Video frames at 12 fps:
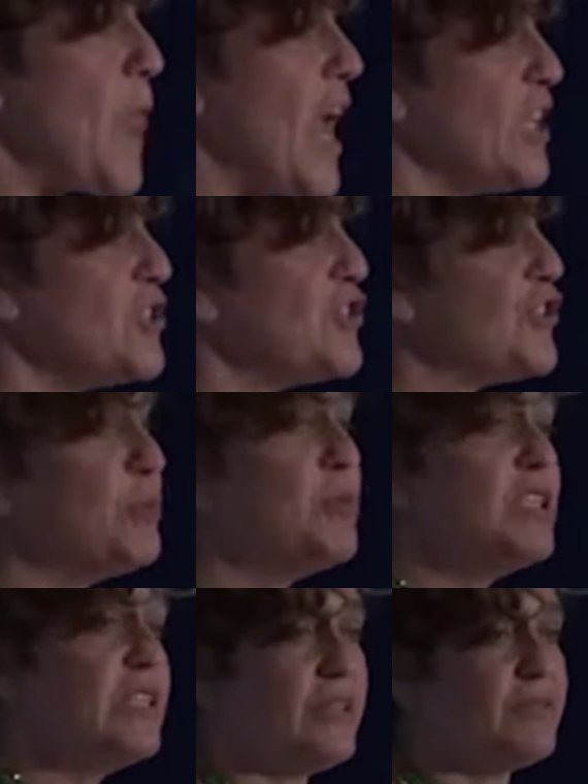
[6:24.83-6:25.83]
And she
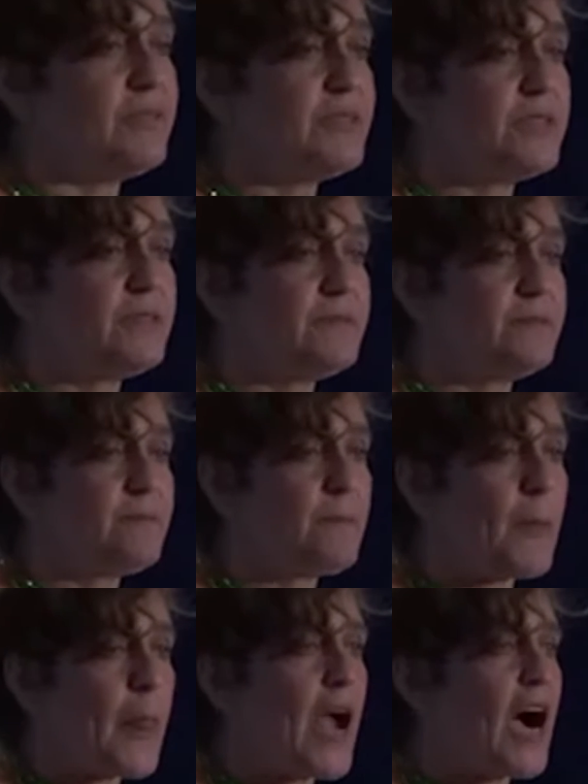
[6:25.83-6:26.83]
believed
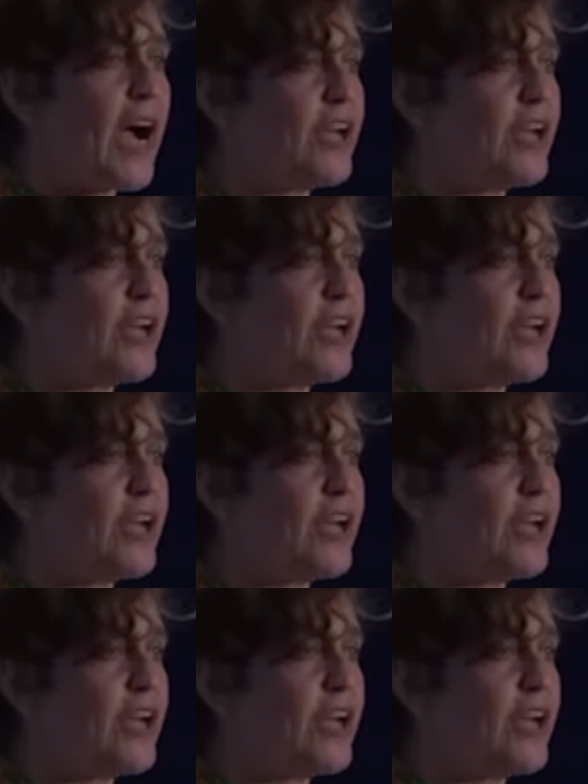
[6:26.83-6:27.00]
I